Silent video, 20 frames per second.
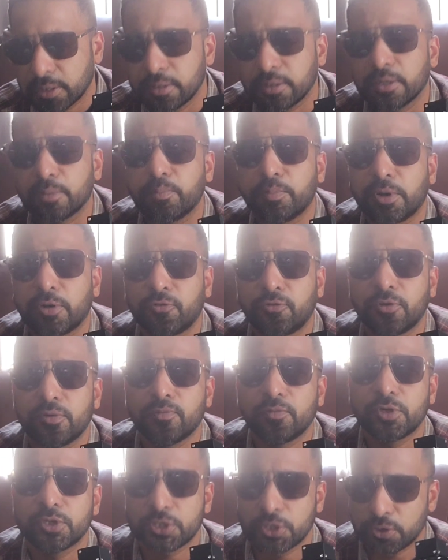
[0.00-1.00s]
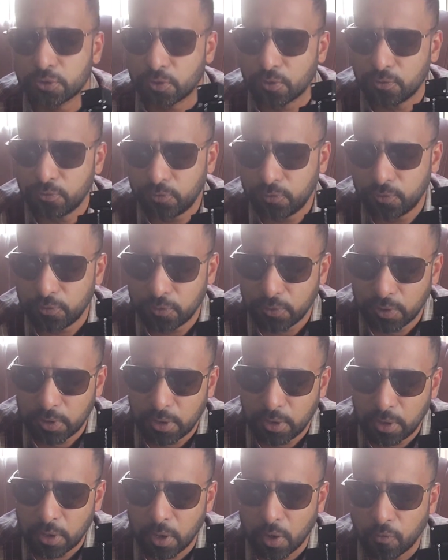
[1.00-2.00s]
the perfume version of
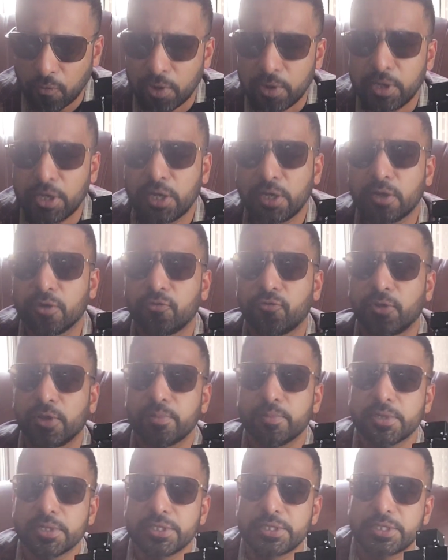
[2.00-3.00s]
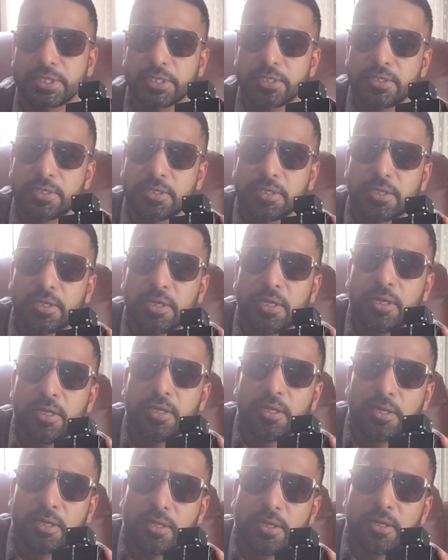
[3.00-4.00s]
a very famous scent,
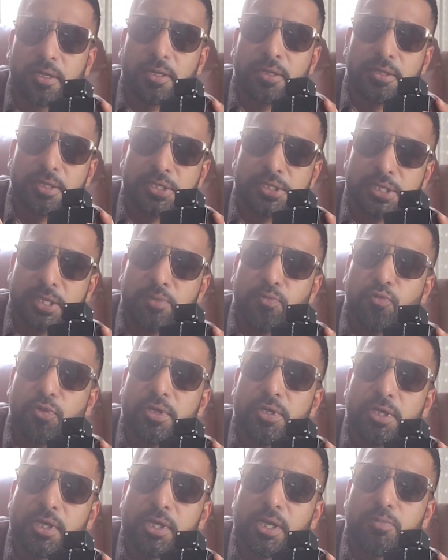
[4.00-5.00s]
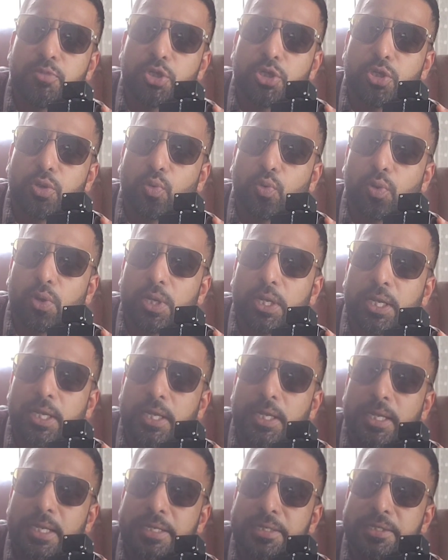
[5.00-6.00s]
the same one,
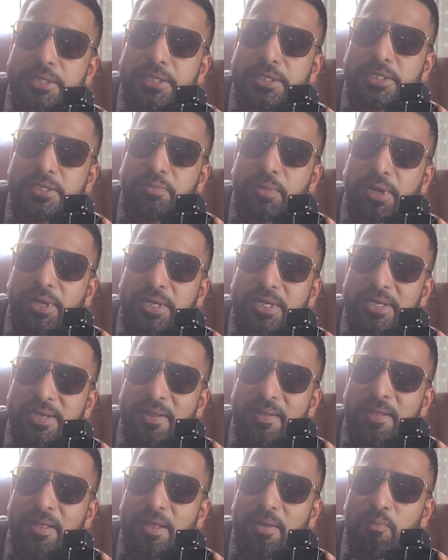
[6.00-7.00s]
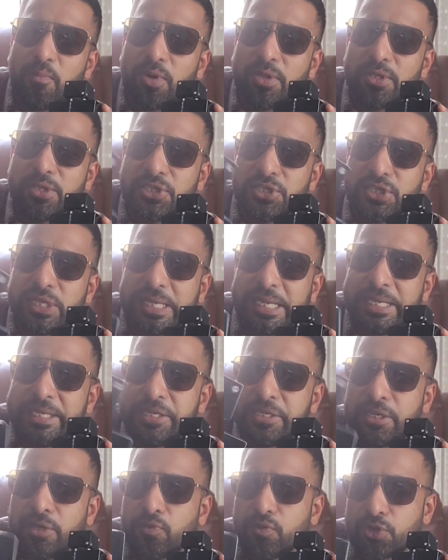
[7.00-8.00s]
Nuit Intense Man, but this is the
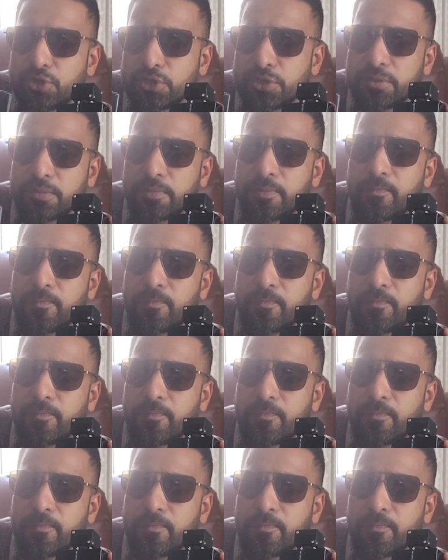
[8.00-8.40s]
EDT version.